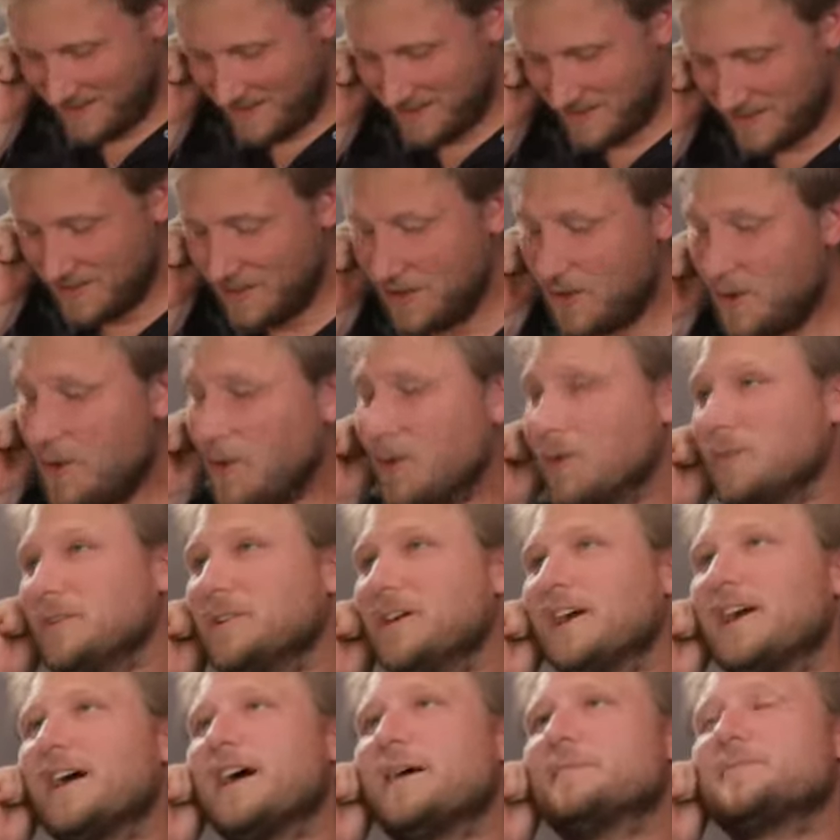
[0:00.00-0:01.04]
No,
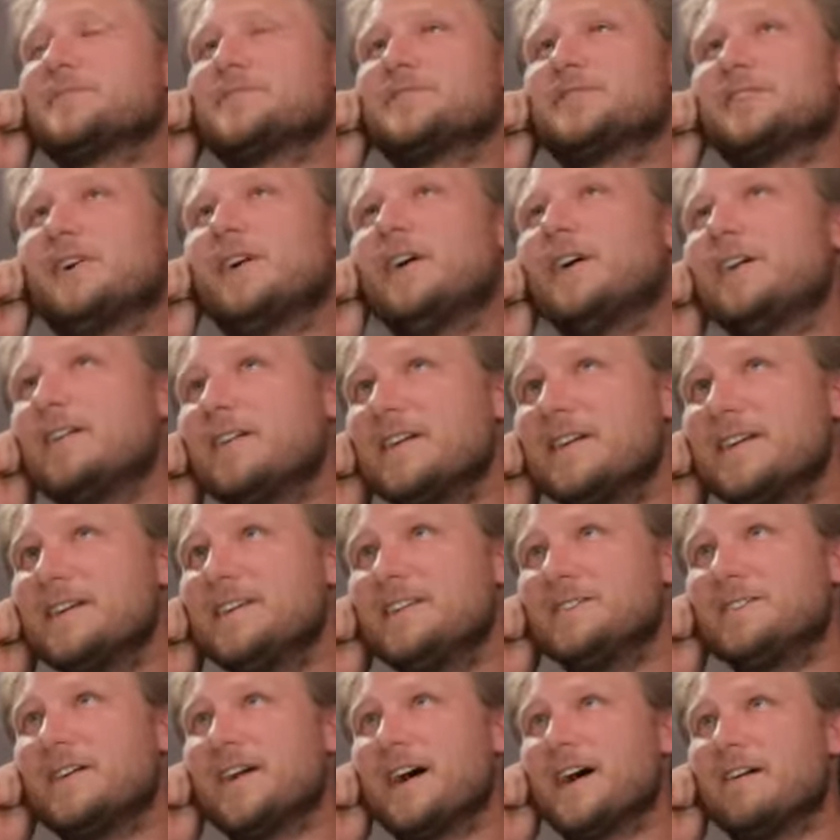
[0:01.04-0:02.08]
look, I'm sorry
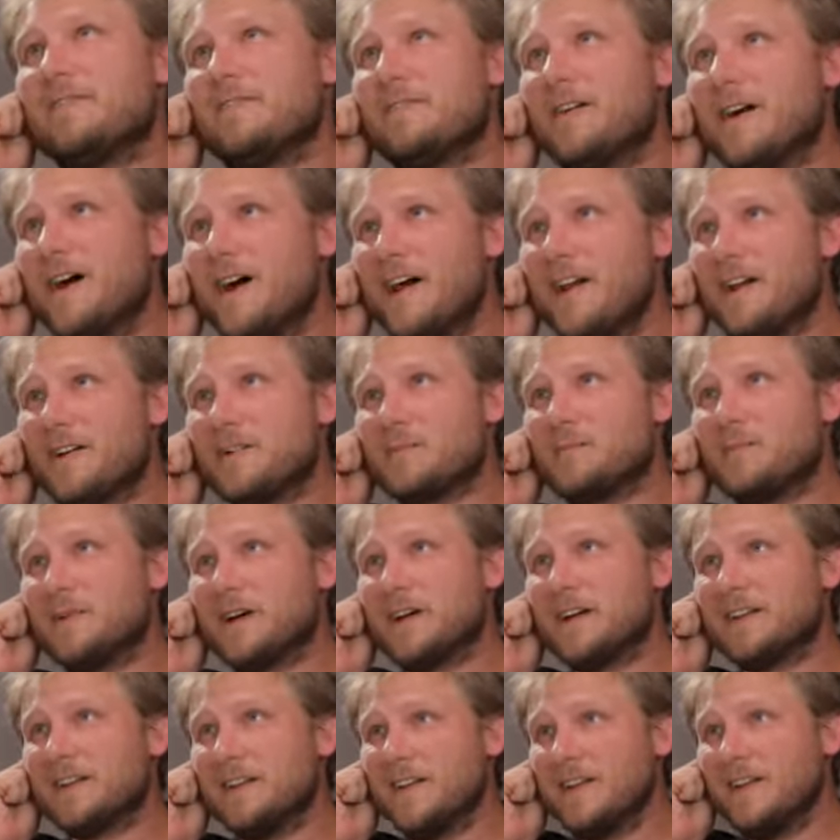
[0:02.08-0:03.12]
you got fired,
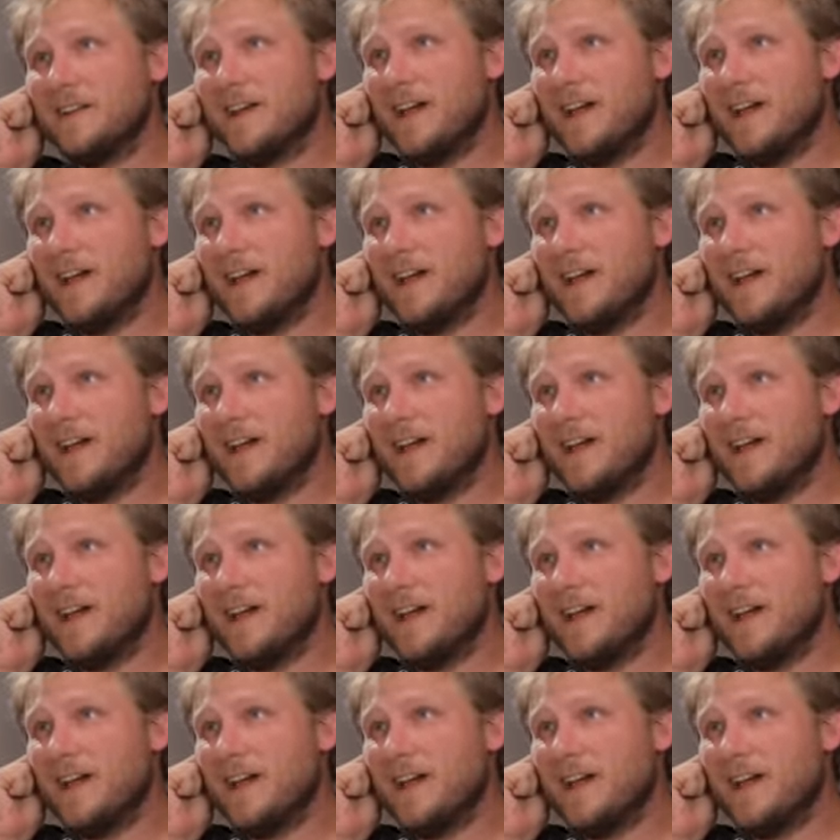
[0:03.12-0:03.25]
but